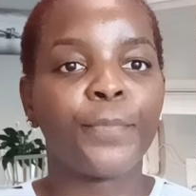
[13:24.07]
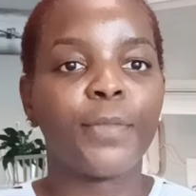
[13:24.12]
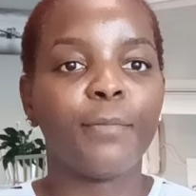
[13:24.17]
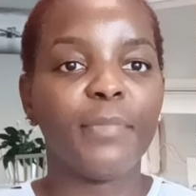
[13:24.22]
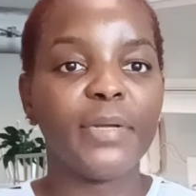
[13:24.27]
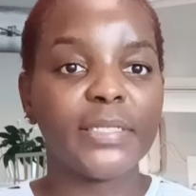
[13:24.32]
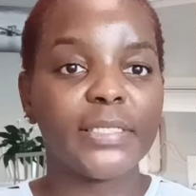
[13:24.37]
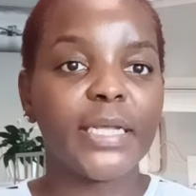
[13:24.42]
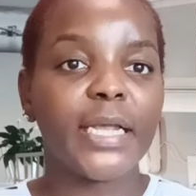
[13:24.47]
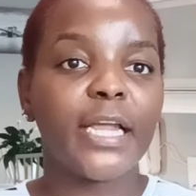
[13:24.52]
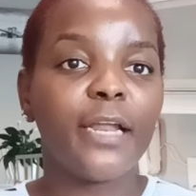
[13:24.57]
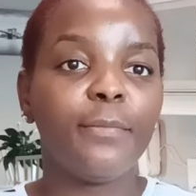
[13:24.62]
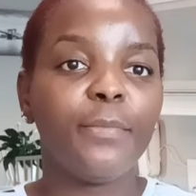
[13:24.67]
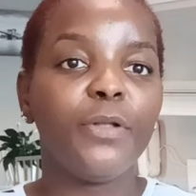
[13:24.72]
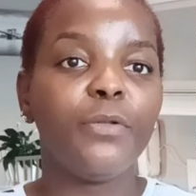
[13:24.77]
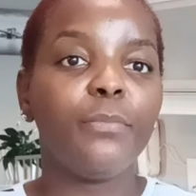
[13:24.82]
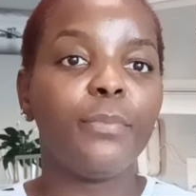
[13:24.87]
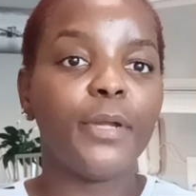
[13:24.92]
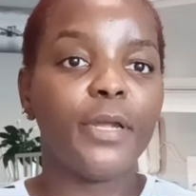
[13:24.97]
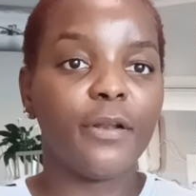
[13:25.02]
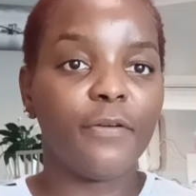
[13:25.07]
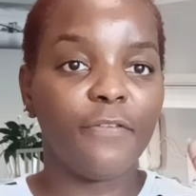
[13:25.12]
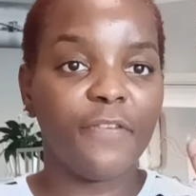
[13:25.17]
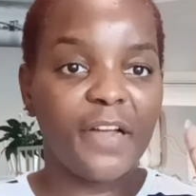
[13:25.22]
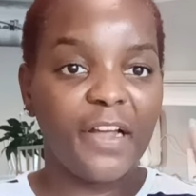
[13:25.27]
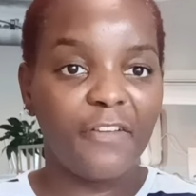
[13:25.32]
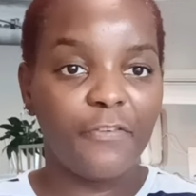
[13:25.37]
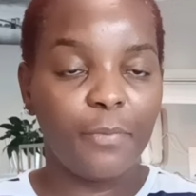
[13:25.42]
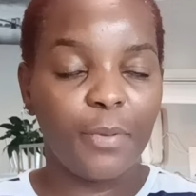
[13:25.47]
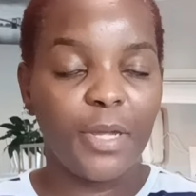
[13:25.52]
My second meal will be at
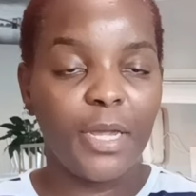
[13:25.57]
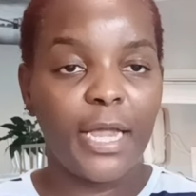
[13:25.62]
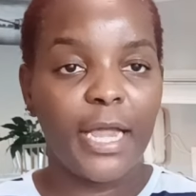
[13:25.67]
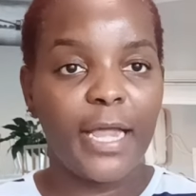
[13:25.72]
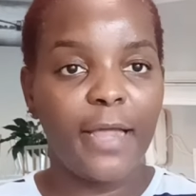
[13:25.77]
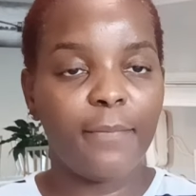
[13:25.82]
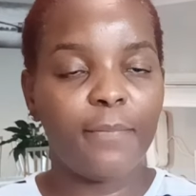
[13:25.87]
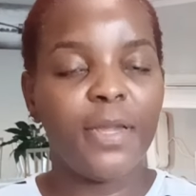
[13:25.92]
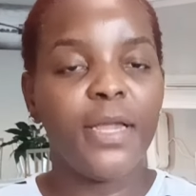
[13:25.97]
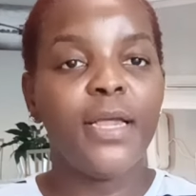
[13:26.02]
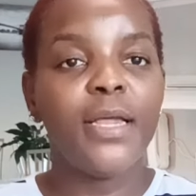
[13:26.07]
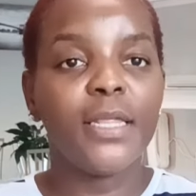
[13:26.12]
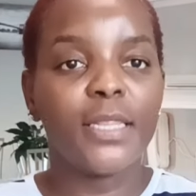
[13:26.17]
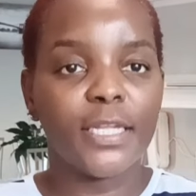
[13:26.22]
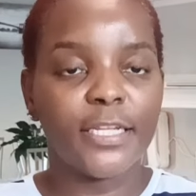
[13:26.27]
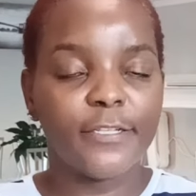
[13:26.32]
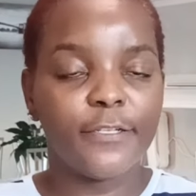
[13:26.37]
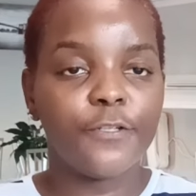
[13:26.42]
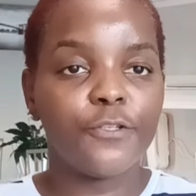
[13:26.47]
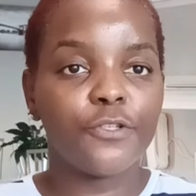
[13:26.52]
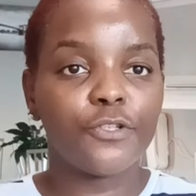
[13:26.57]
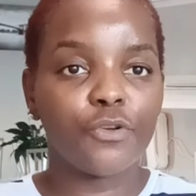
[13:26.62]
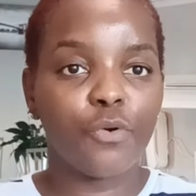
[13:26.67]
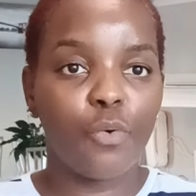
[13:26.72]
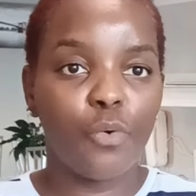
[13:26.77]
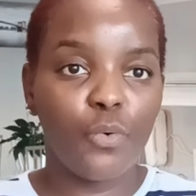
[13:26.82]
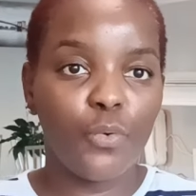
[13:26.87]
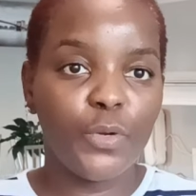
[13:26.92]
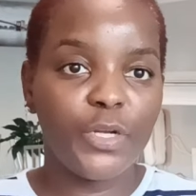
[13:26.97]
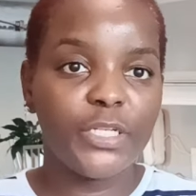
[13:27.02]
5 p.m. This is
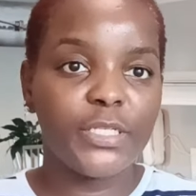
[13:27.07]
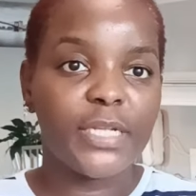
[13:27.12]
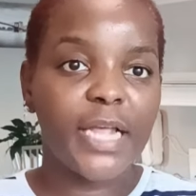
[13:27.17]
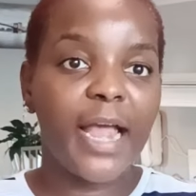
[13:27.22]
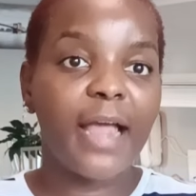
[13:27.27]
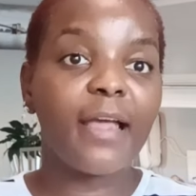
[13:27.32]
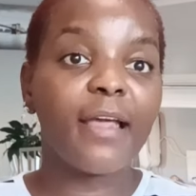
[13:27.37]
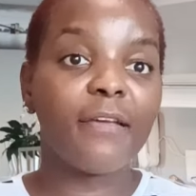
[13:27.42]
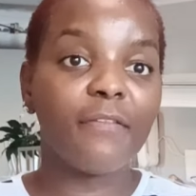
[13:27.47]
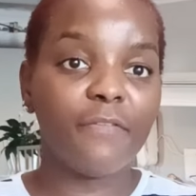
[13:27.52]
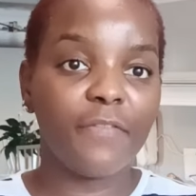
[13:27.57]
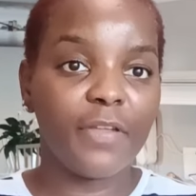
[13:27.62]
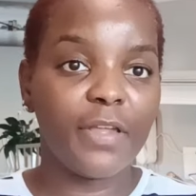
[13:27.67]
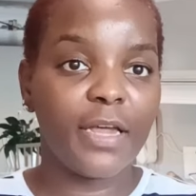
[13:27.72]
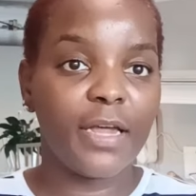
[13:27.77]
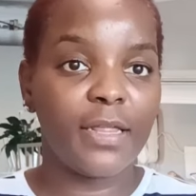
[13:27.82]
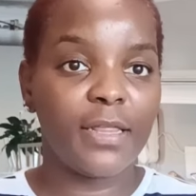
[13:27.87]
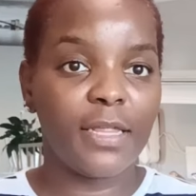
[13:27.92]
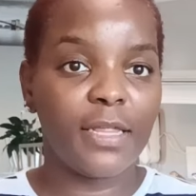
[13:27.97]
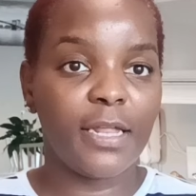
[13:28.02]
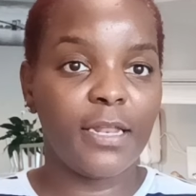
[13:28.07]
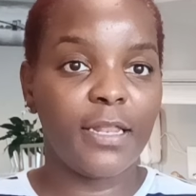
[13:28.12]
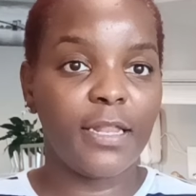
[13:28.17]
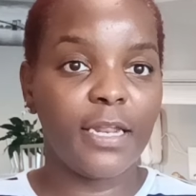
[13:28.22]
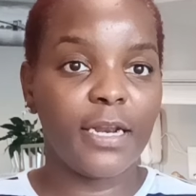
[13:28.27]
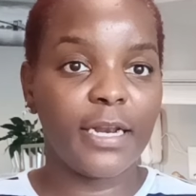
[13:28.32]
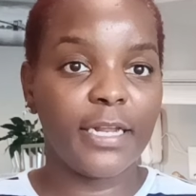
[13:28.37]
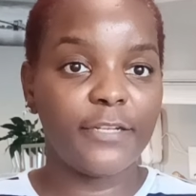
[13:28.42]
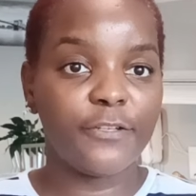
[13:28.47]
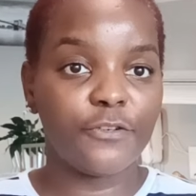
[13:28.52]
always heavier than
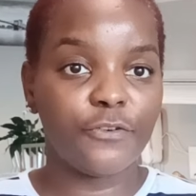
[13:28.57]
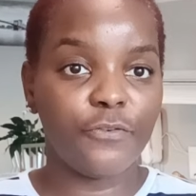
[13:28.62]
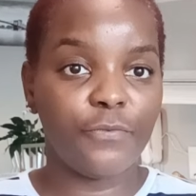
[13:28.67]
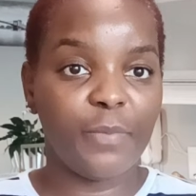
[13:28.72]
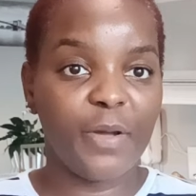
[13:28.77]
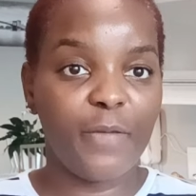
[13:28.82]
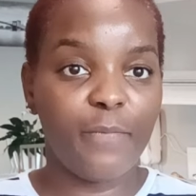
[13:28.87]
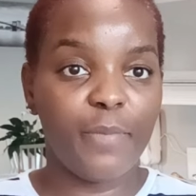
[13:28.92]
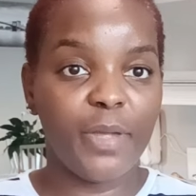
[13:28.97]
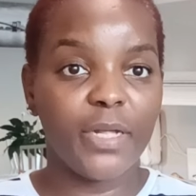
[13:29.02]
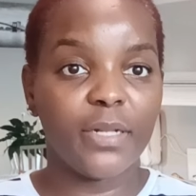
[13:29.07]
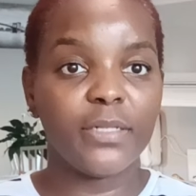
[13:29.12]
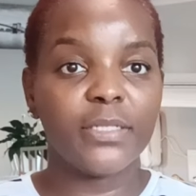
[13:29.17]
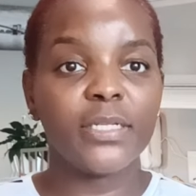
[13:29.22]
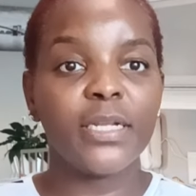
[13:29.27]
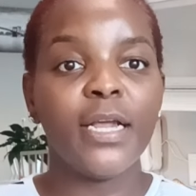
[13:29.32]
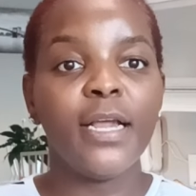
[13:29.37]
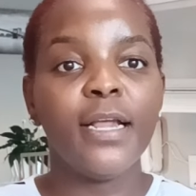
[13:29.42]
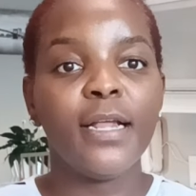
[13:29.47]
the rest of my meals.